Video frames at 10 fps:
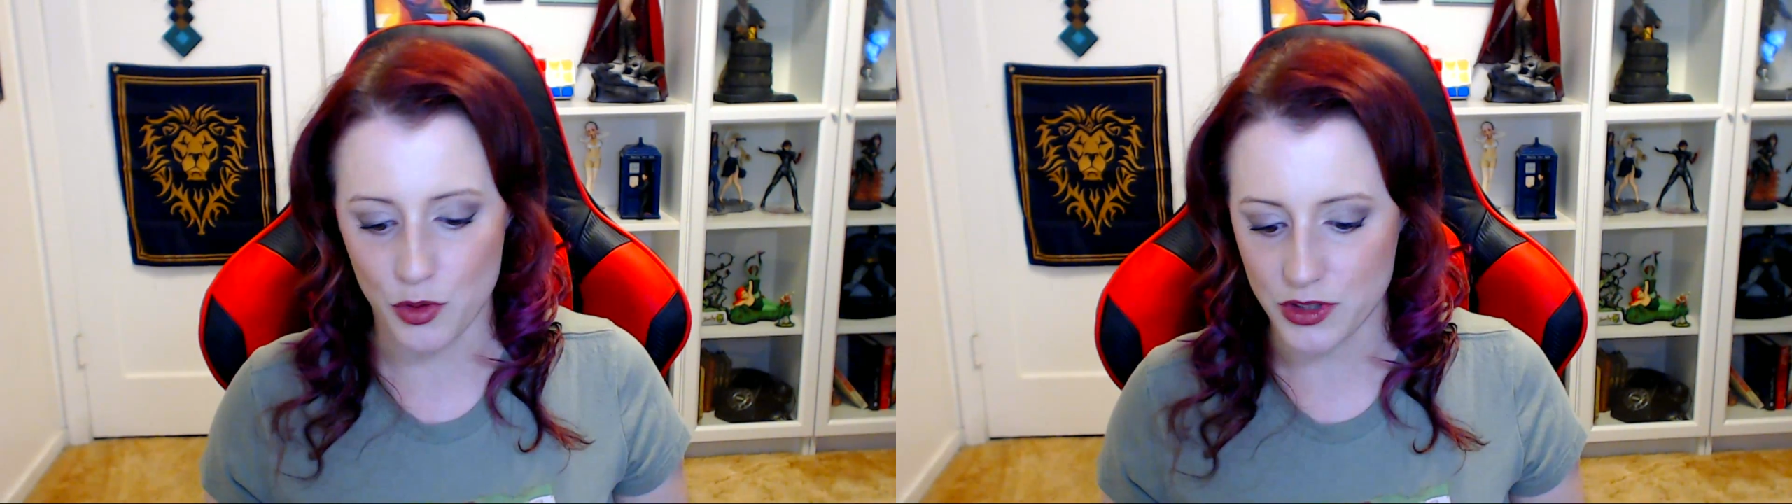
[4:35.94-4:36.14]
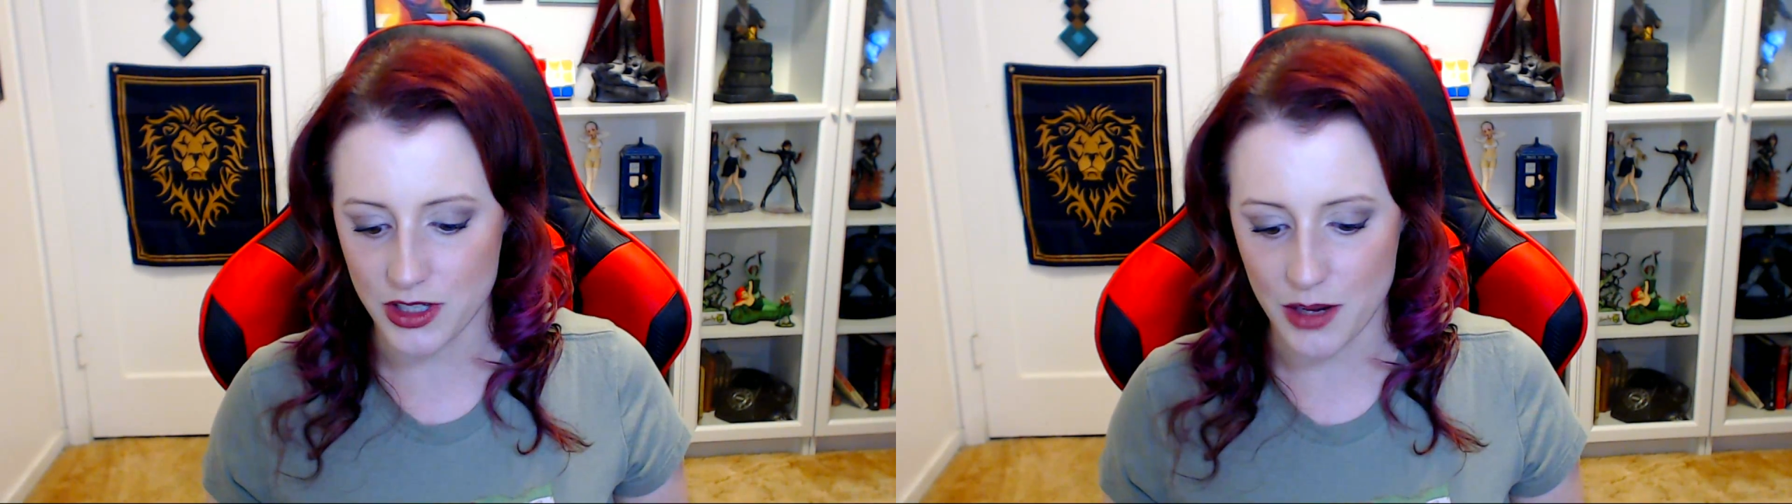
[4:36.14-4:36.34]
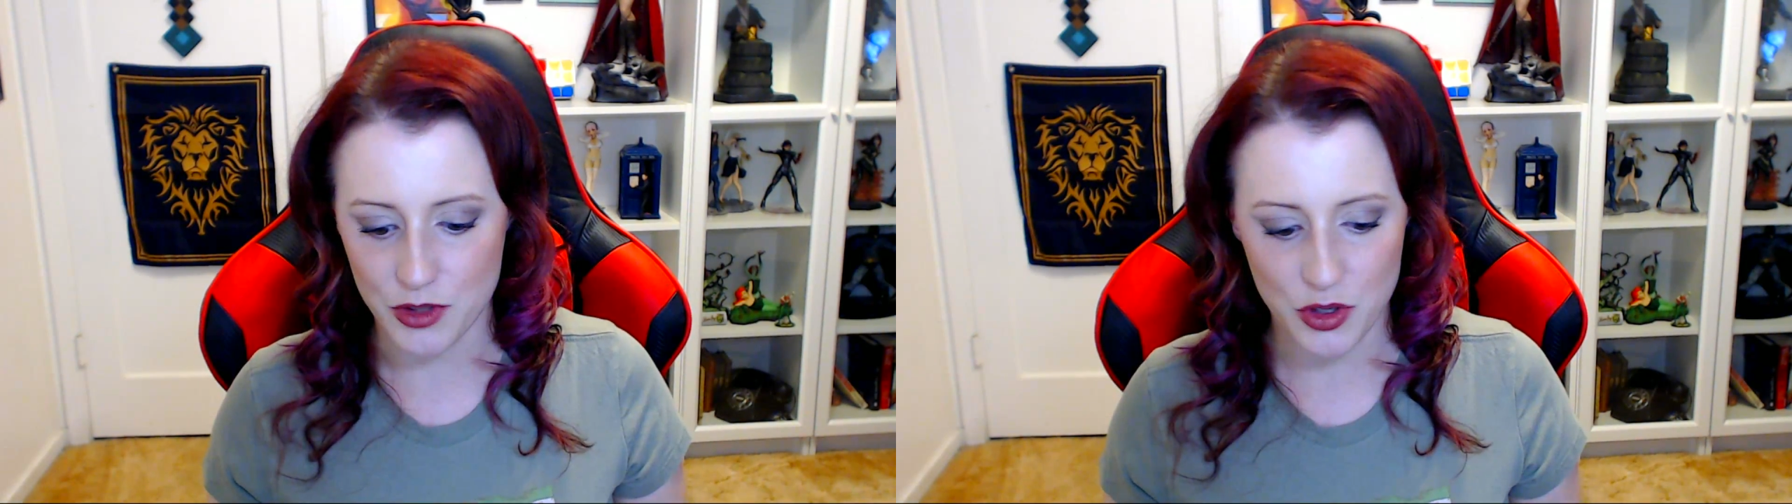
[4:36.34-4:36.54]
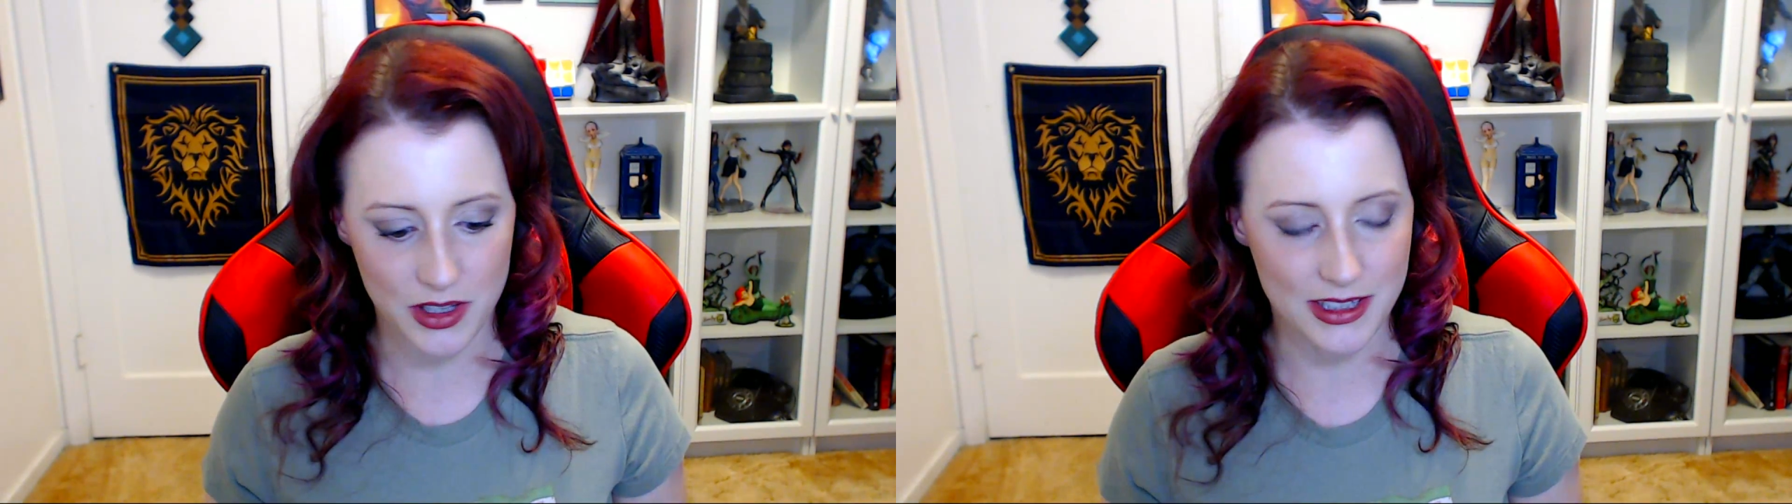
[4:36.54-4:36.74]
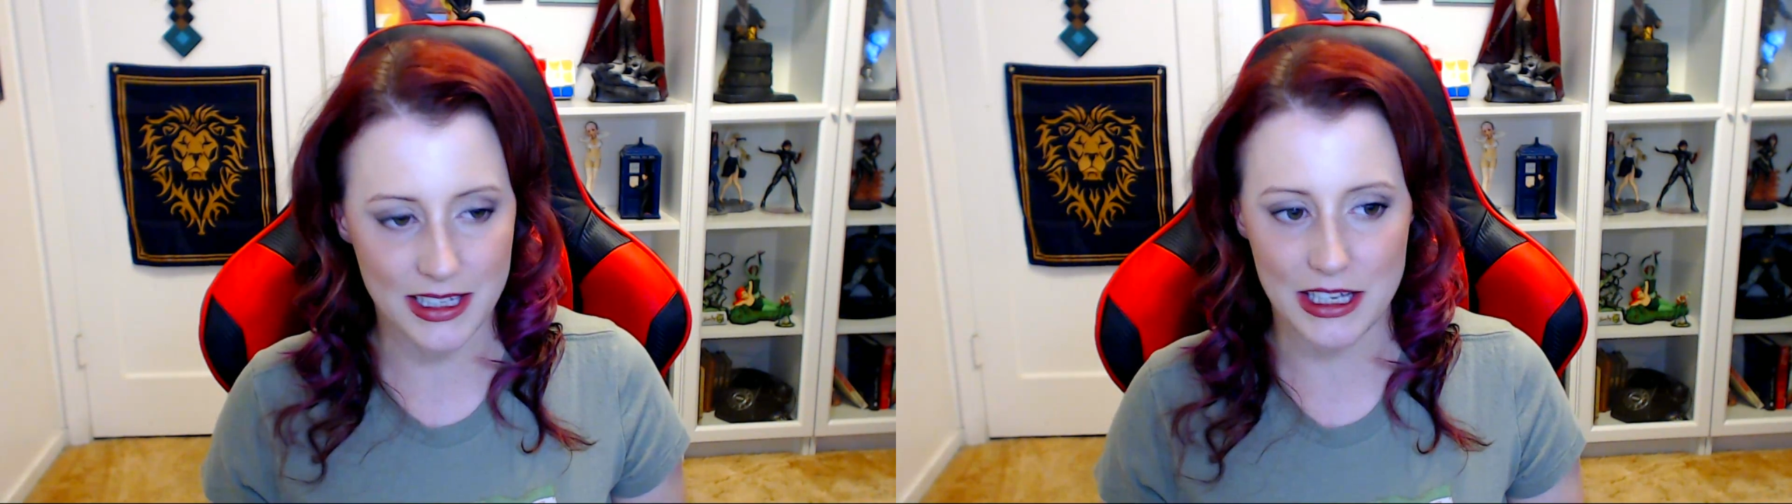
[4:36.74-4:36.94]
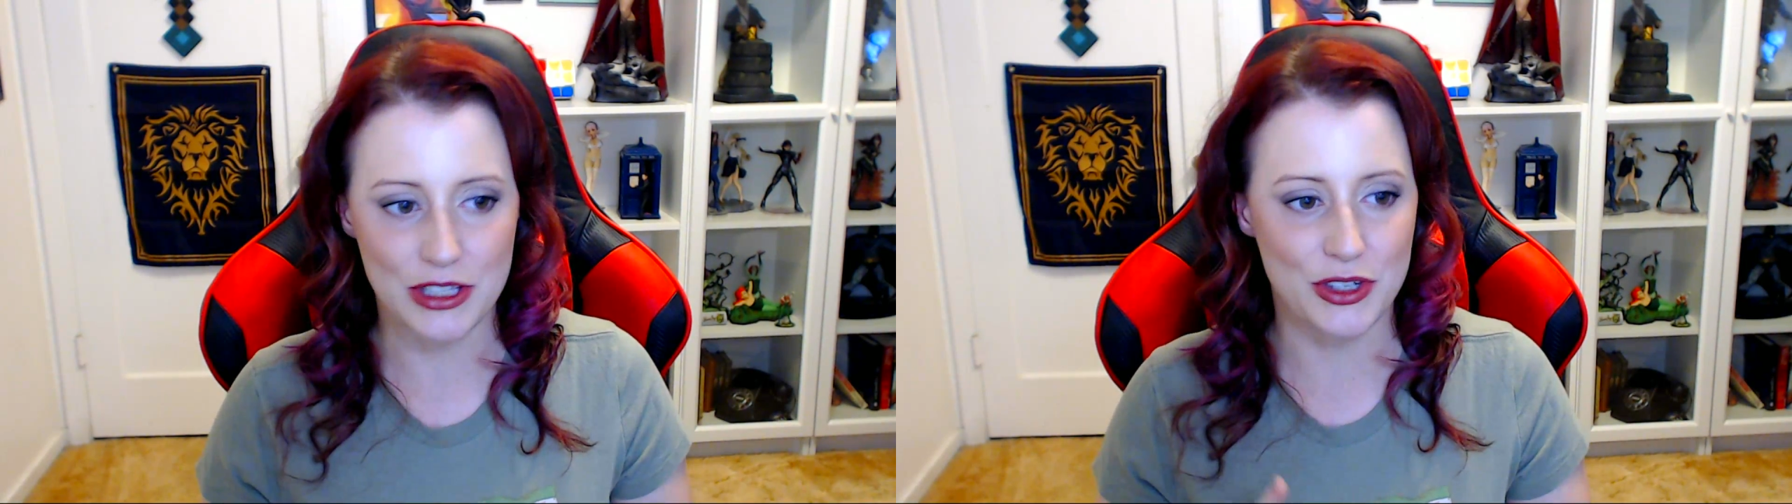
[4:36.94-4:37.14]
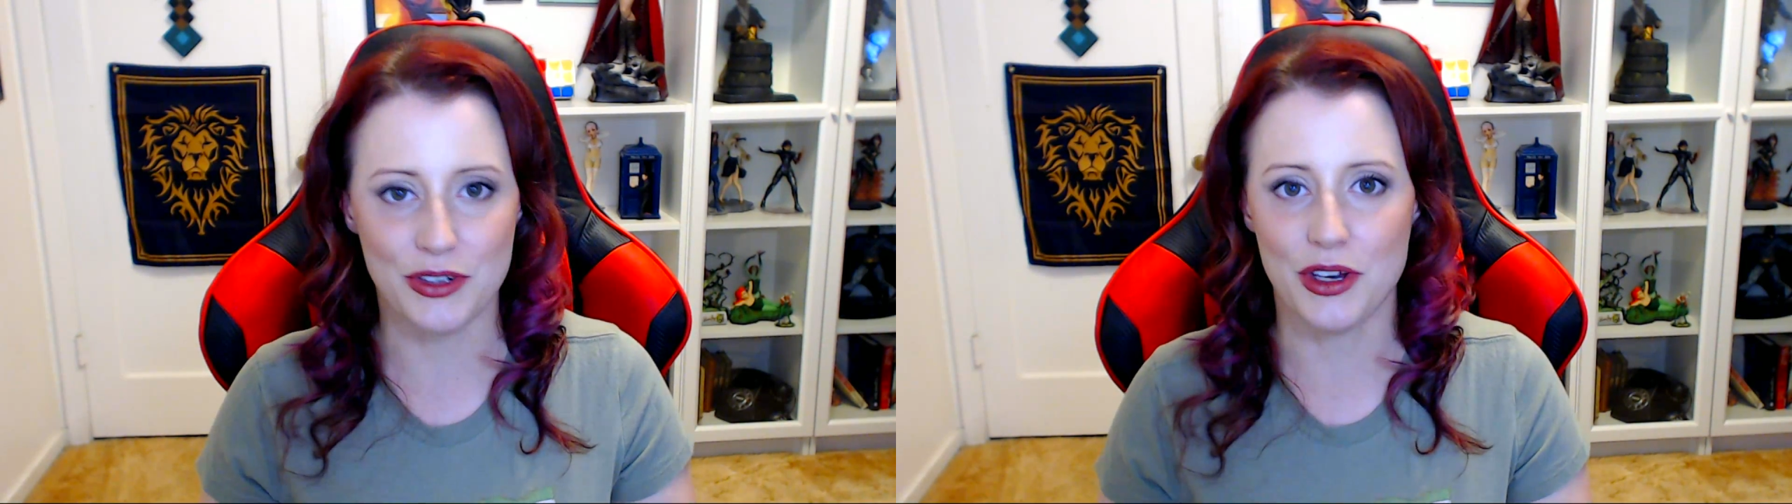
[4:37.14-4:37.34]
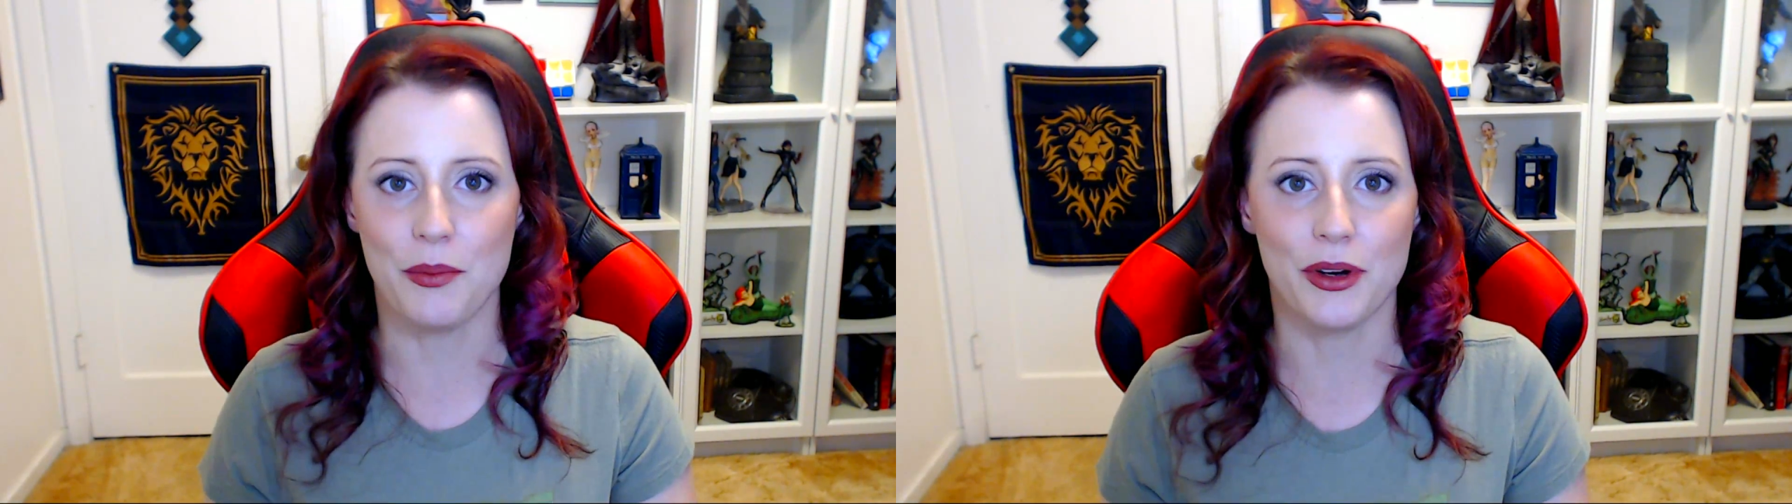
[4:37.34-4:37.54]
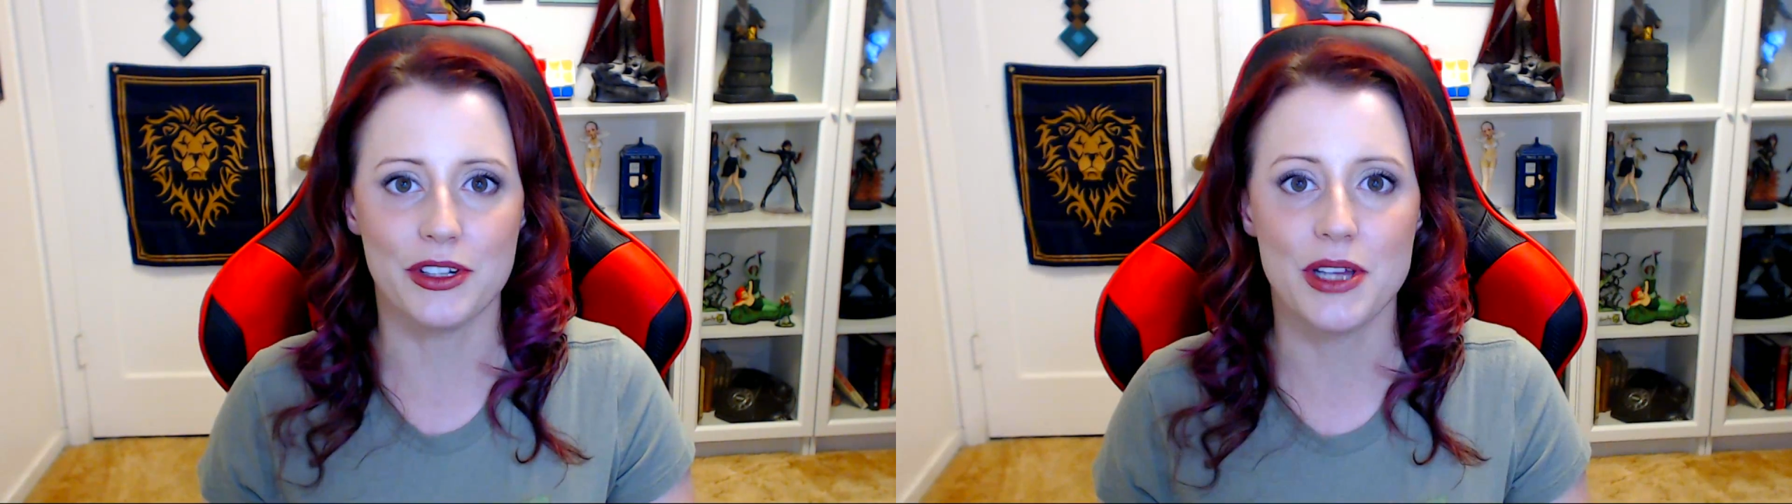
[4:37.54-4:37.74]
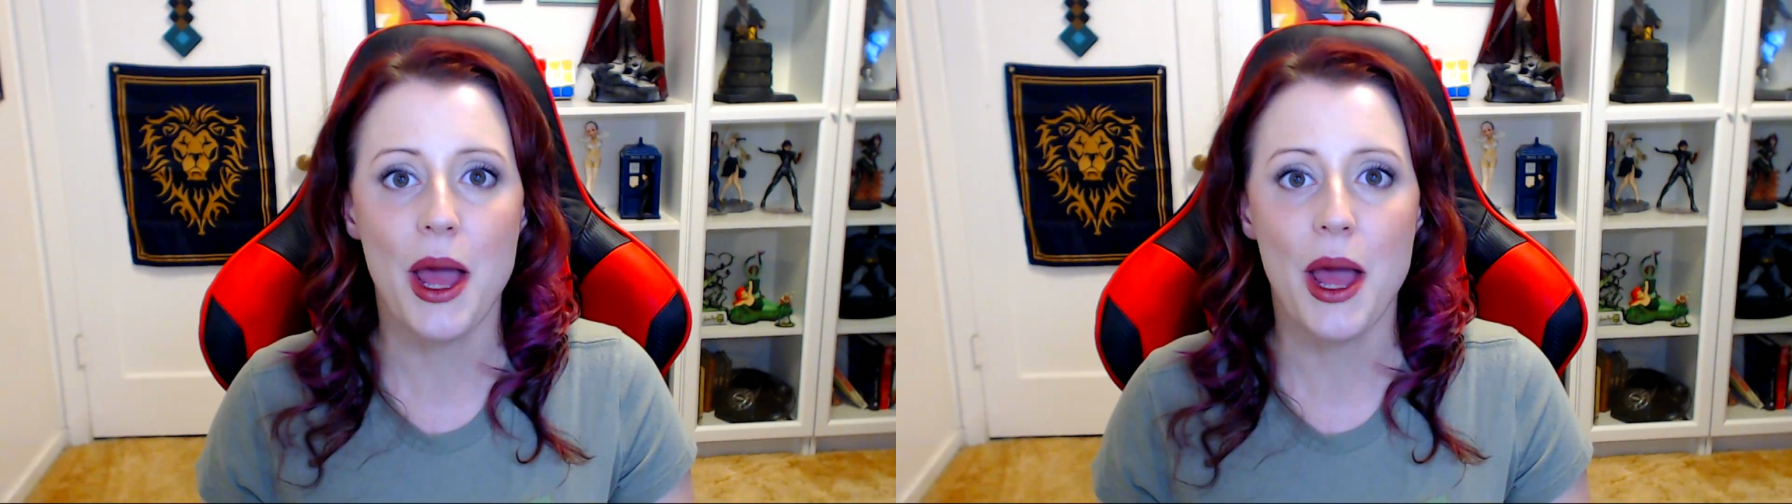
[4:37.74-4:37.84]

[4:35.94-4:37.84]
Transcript: of the times you can see certain numbers,